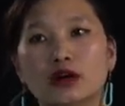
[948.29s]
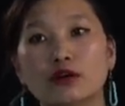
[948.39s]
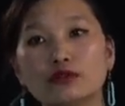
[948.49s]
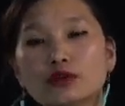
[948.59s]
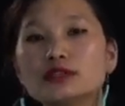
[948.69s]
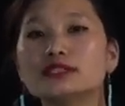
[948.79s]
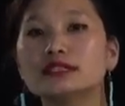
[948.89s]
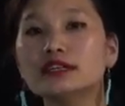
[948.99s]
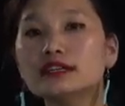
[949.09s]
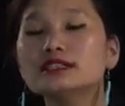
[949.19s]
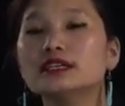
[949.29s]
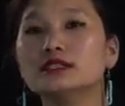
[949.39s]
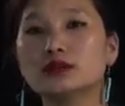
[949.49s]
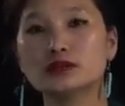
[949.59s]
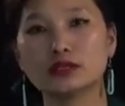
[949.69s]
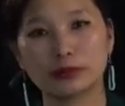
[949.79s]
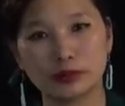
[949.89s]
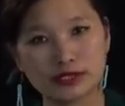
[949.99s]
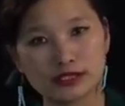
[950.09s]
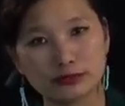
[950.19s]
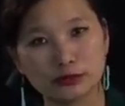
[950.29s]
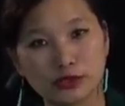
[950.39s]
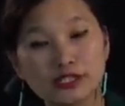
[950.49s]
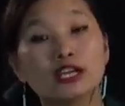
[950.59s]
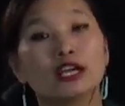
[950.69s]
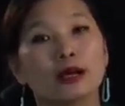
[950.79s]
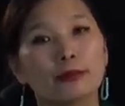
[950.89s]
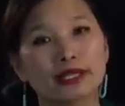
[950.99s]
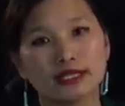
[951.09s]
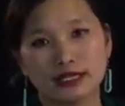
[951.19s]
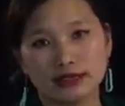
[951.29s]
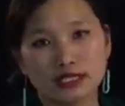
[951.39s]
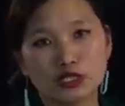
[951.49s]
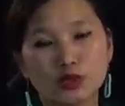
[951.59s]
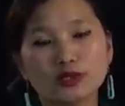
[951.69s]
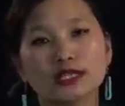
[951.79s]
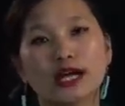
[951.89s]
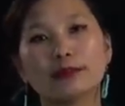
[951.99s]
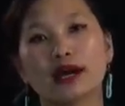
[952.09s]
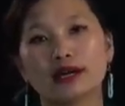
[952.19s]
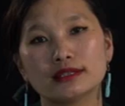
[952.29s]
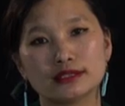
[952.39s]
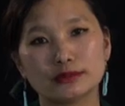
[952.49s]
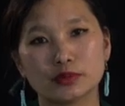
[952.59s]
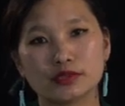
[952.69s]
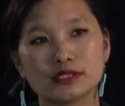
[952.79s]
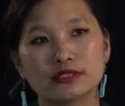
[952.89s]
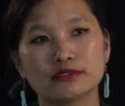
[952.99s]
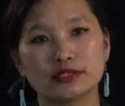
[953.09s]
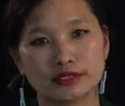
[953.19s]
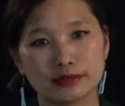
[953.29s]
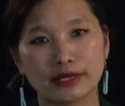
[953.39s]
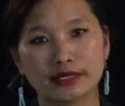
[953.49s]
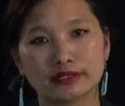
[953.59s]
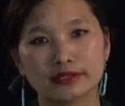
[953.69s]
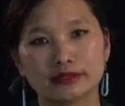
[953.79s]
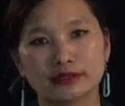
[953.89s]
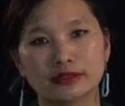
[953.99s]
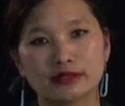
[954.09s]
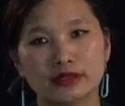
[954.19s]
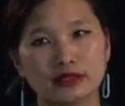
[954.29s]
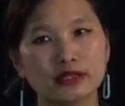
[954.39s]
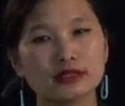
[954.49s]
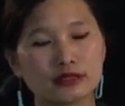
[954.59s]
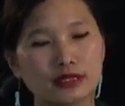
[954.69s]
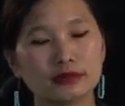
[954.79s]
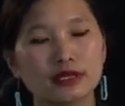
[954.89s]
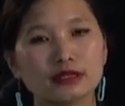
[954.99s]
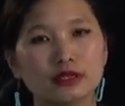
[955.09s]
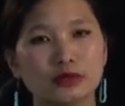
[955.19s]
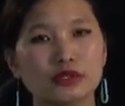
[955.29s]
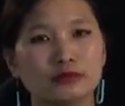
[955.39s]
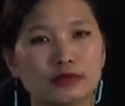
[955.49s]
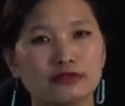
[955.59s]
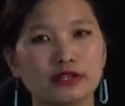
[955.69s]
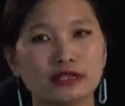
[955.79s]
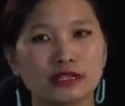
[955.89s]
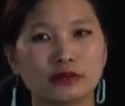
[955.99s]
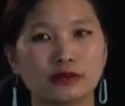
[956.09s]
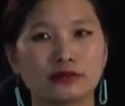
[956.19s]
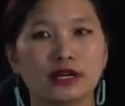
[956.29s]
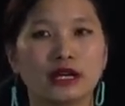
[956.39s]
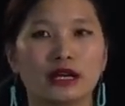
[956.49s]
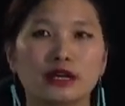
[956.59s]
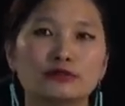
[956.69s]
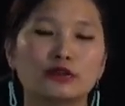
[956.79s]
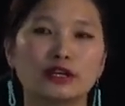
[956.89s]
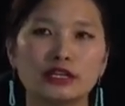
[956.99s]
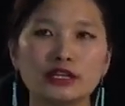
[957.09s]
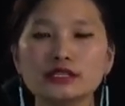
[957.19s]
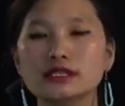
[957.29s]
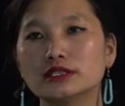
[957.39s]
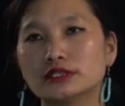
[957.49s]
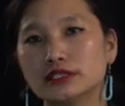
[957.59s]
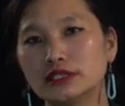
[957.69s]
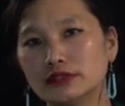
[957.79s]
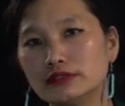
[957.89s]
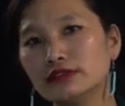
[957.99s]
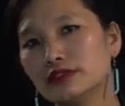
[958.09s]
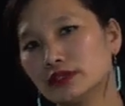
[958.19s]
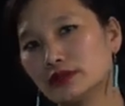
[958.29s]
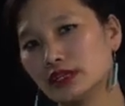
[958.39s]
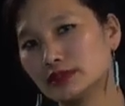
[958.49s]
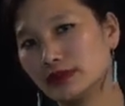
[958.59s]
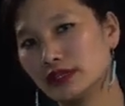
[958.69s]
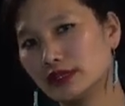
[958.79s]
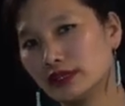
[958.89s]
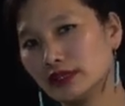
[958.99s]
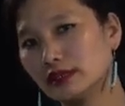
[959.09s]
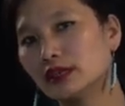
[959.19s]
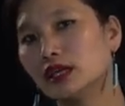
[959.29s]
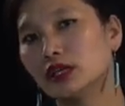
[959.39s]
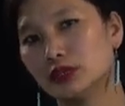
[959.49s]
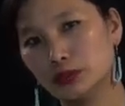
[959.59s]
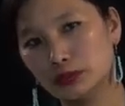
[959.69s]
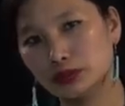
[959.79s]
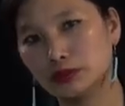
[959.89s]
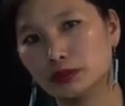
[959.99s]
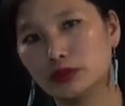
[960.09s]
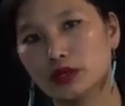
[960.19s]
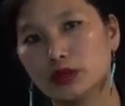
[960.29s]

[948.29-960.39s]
Of course, theirs is also a possessive word, but it does not come under possessive determiner. That's something that we should be very clear of. And for his and her, even if I don't explain again, you will know.